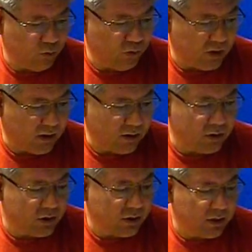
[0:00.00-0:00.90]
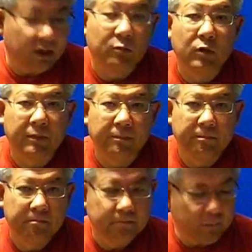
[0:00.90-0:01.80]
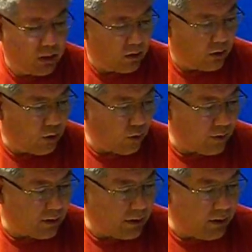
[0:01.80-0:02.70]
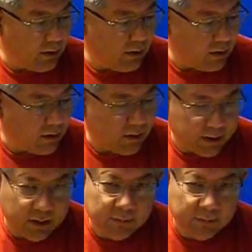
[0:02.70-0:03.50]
2001. Currently, I